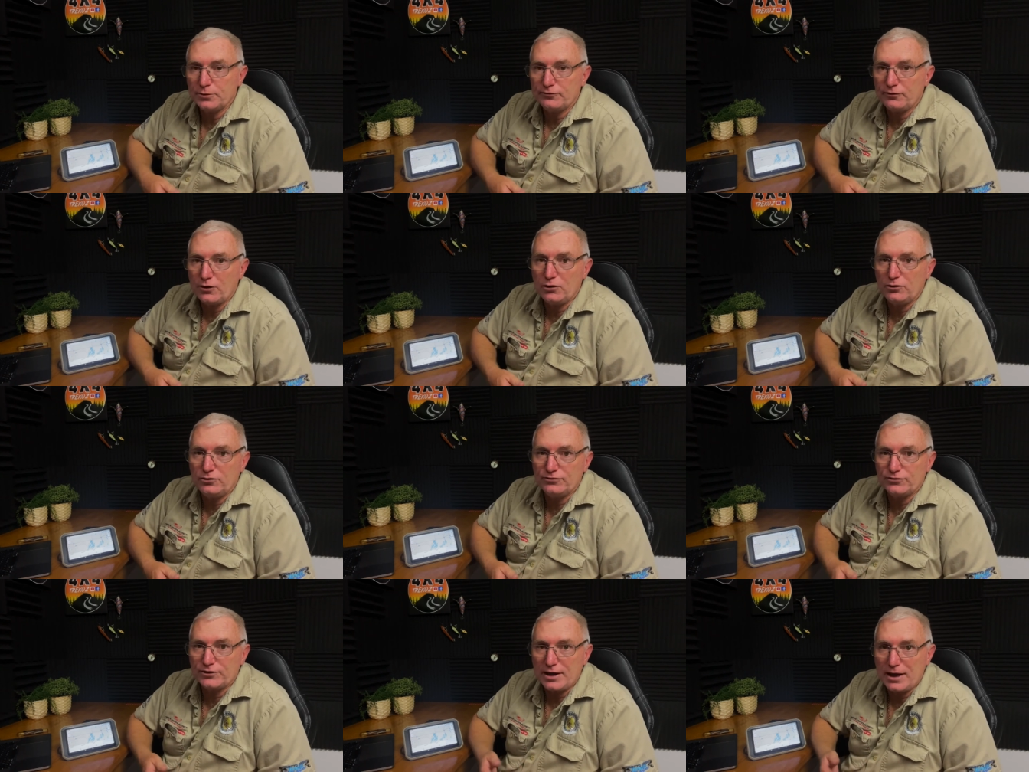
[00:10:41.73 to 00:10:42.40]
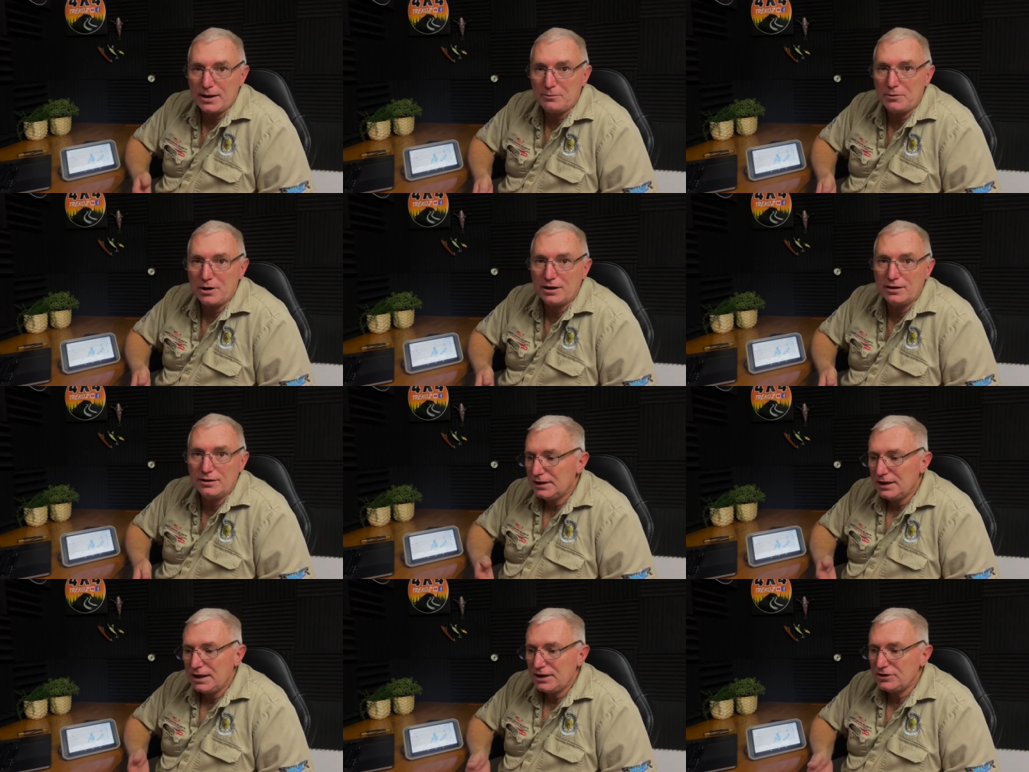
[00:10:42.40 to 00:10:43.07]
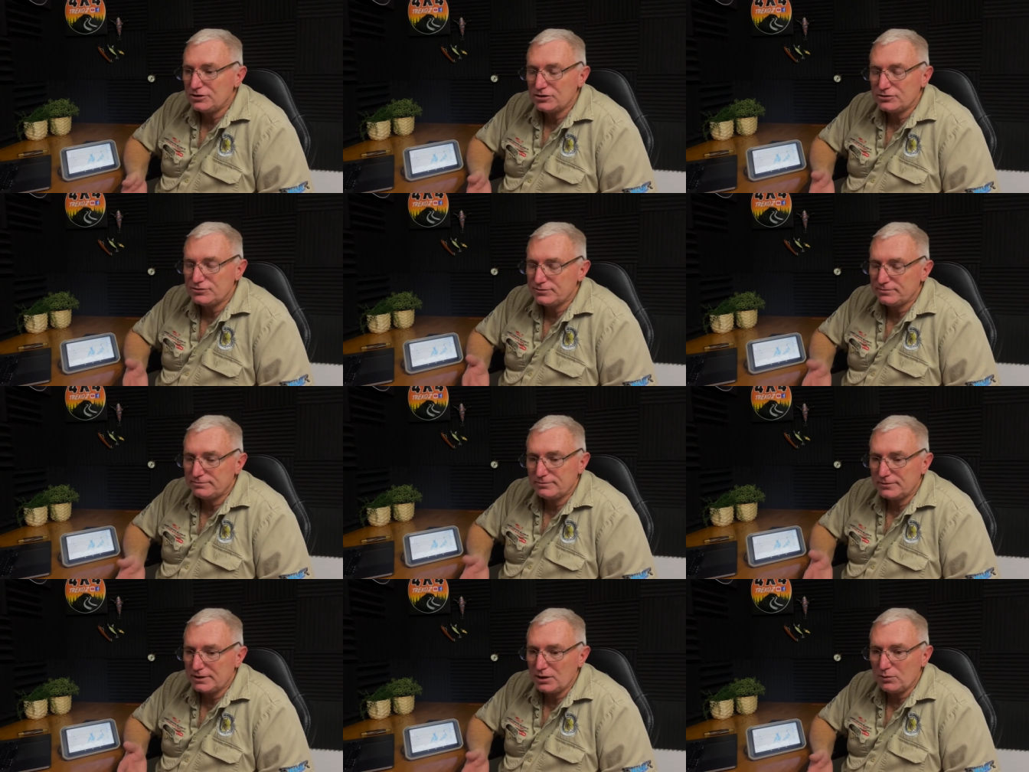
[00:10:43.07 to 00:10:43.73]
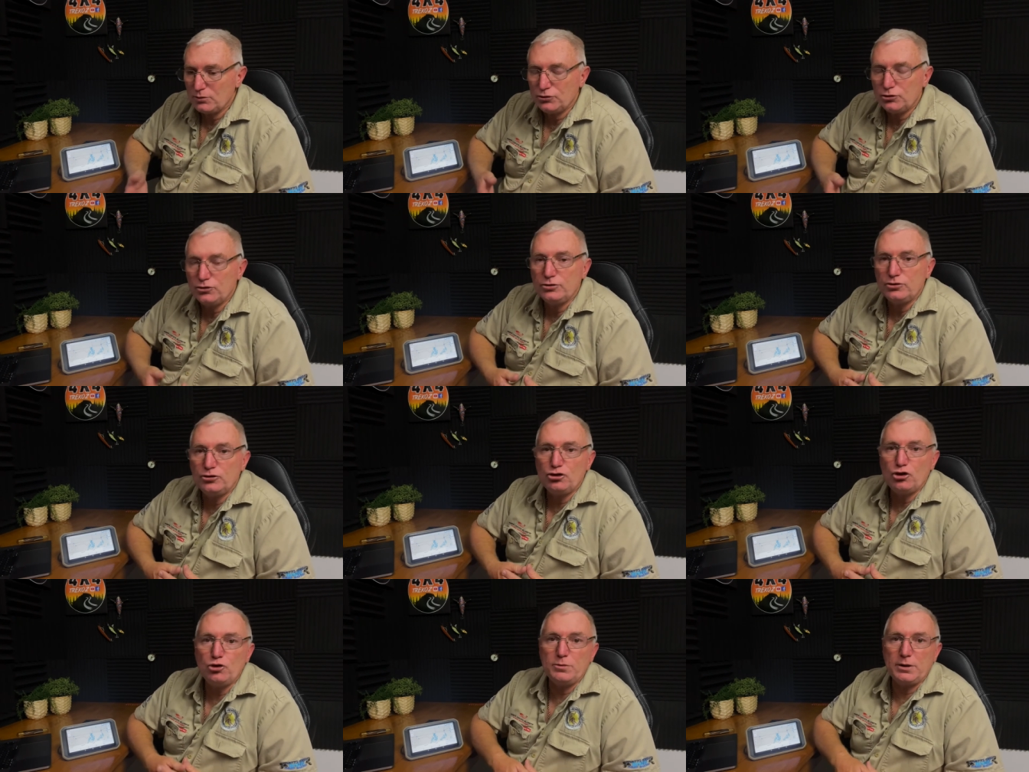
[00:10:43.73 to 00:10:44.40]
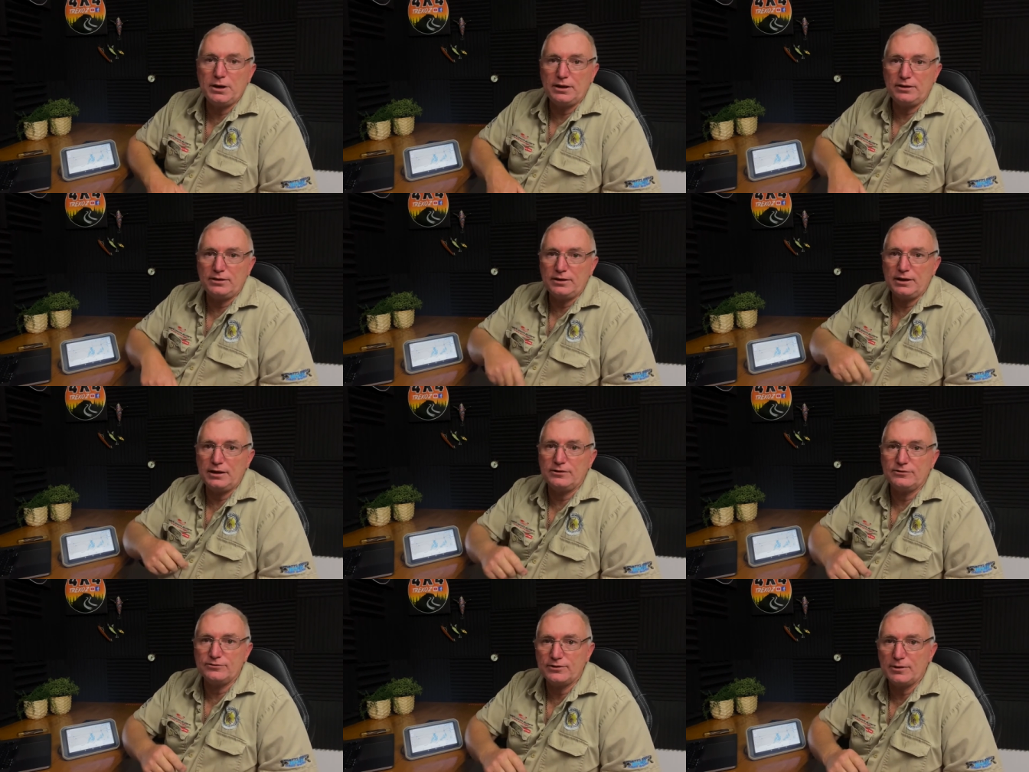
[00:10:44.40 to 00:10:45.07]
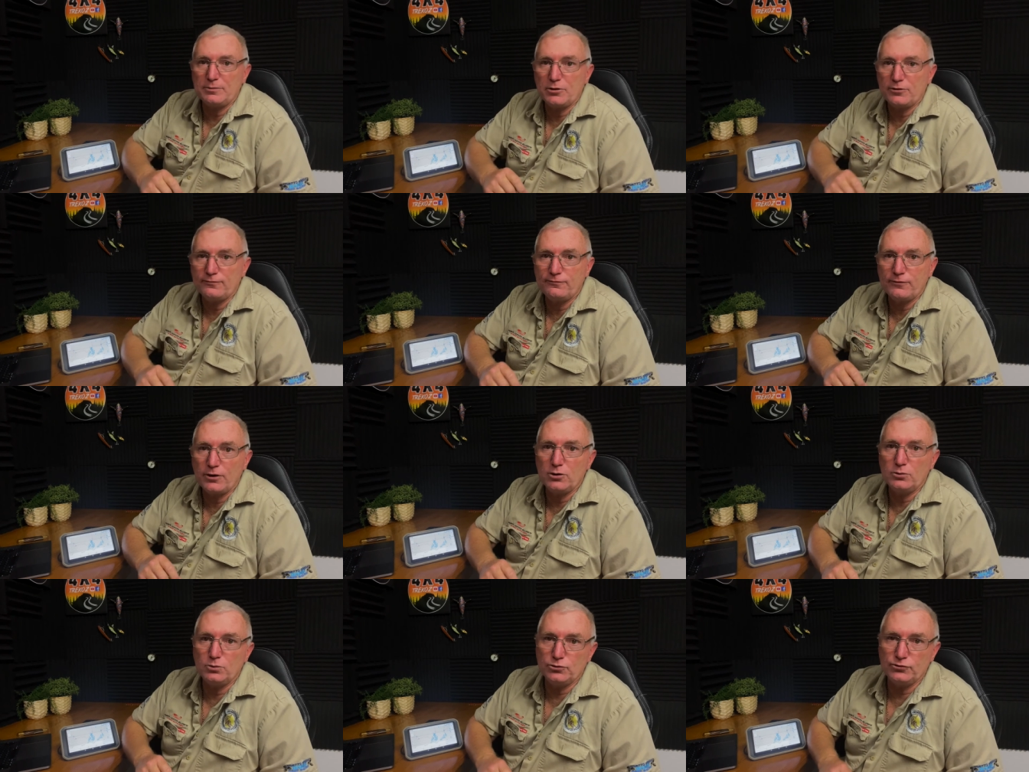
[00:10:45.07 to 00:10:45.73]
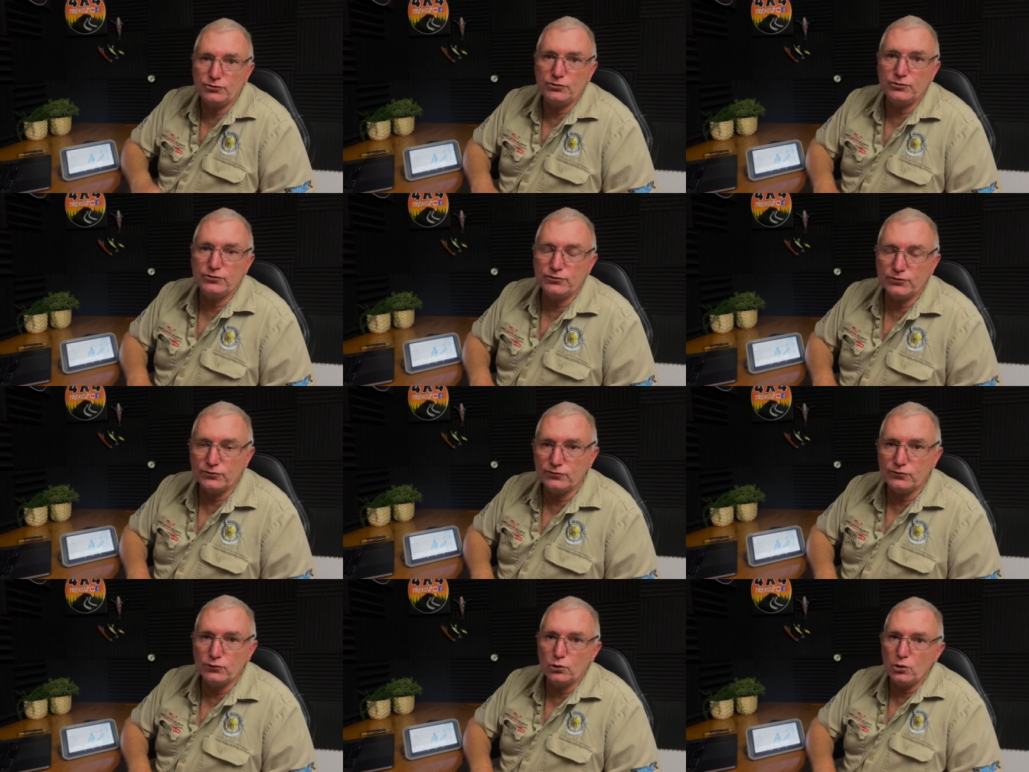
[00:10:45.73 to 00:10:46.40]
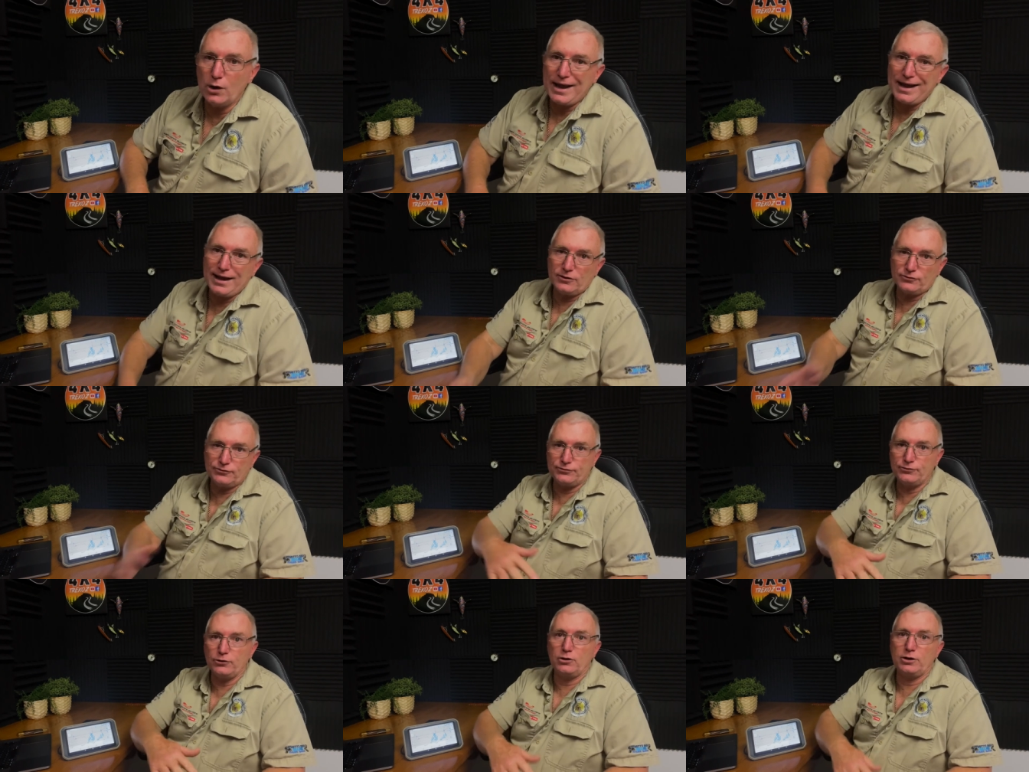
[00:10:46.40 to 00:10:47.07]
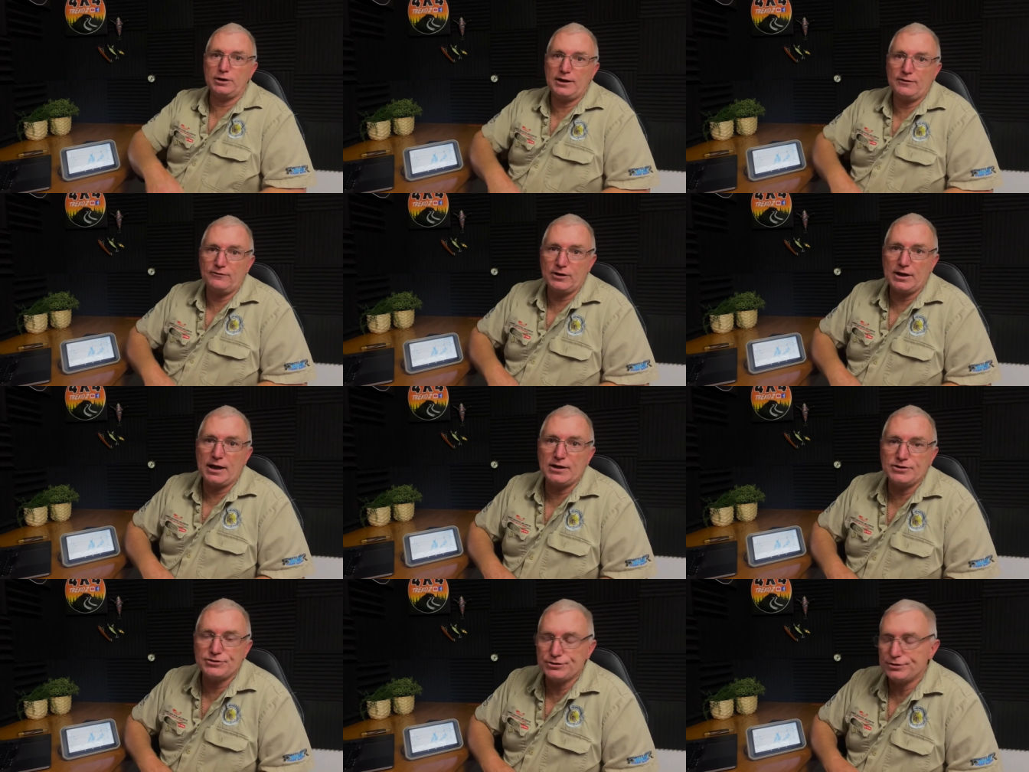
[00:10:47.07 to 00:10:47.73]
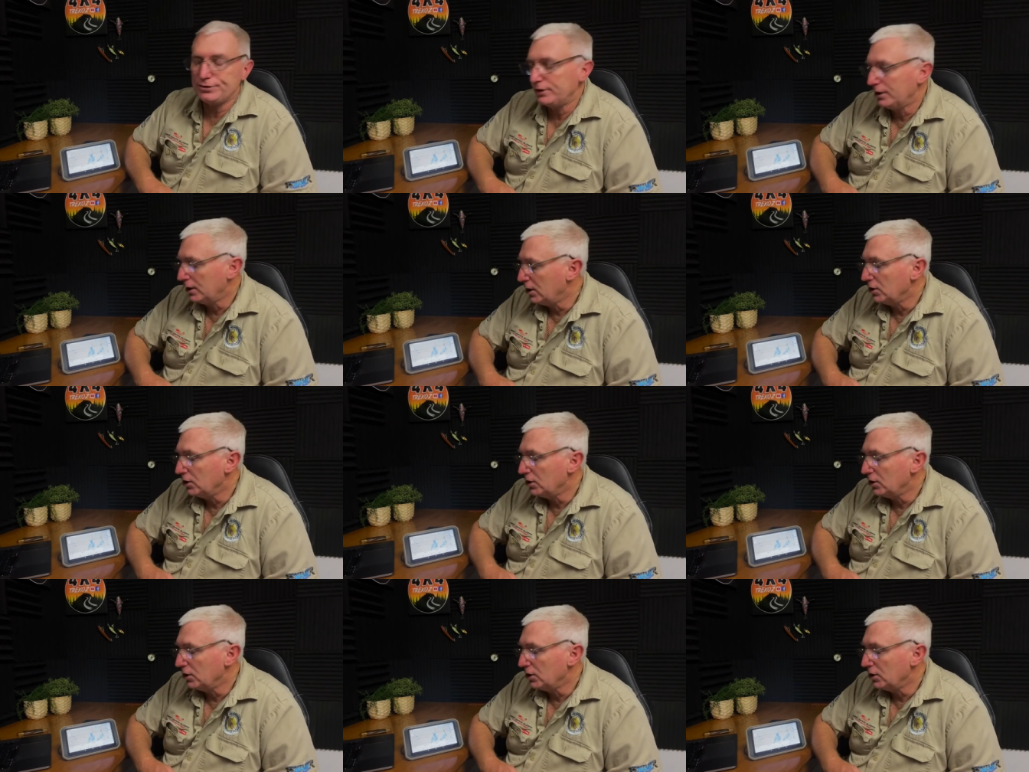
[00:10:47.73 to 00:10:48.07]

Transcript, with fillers: phone as a camera. It just, there were too many things that my phone was useful for outside navigation,